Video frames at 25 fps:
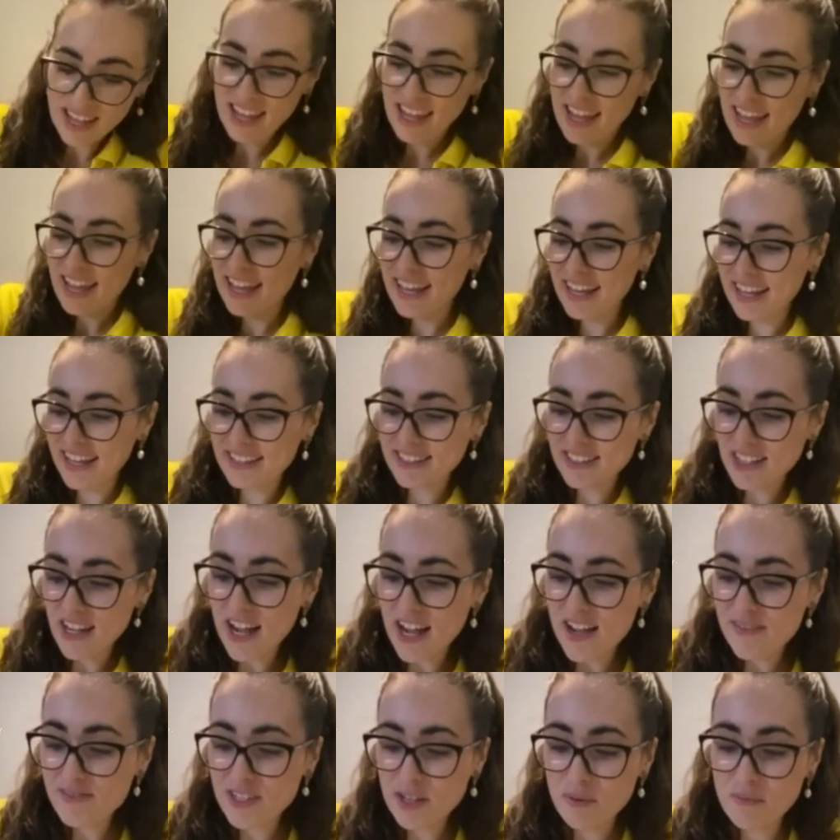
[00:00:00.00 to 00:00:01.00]
And
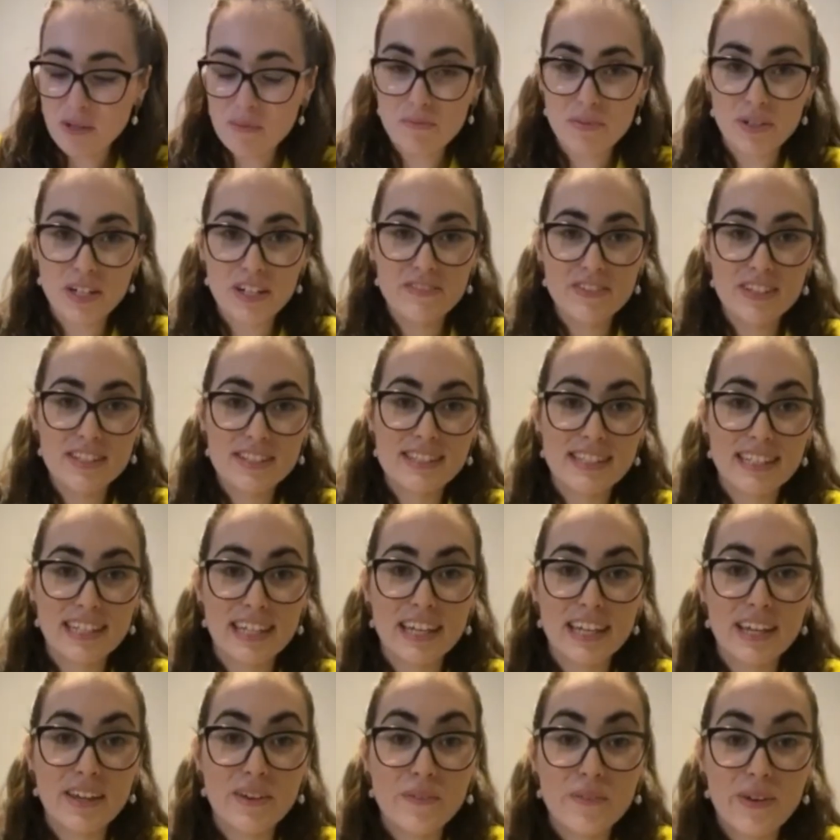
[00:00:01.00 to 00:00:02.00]
I've done one
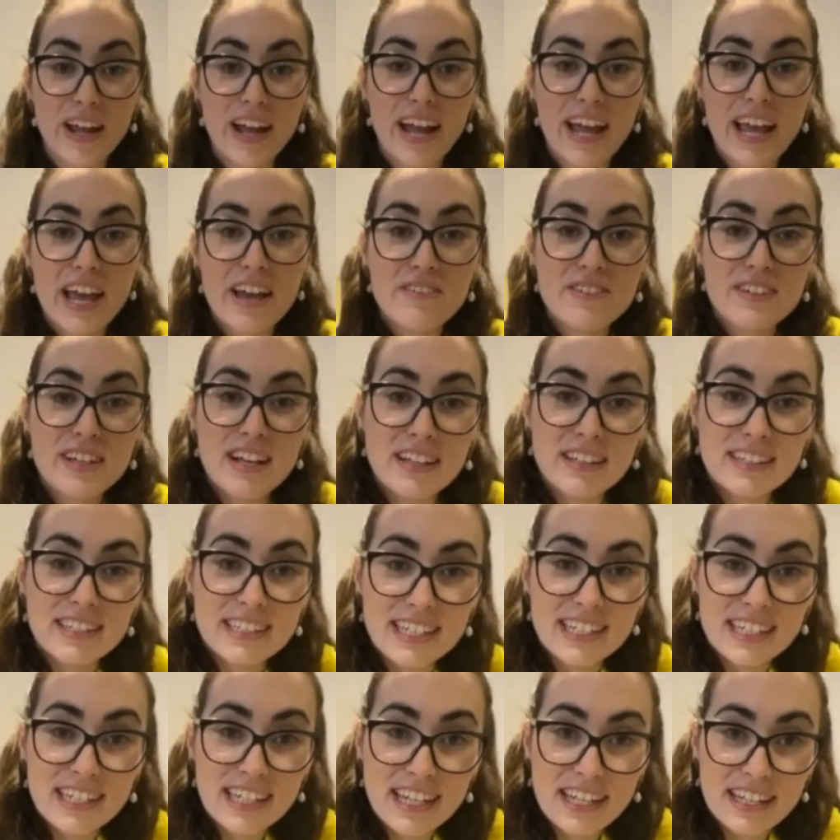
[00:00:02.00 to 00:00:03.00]
previously where I have colored
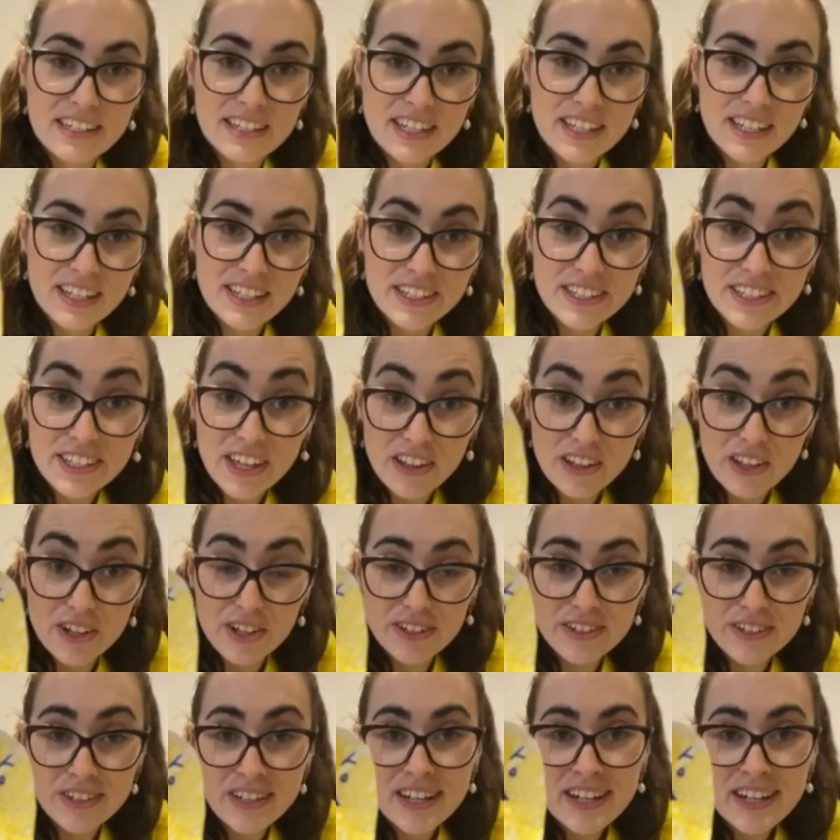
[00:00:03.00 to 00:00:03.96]
it in yellow.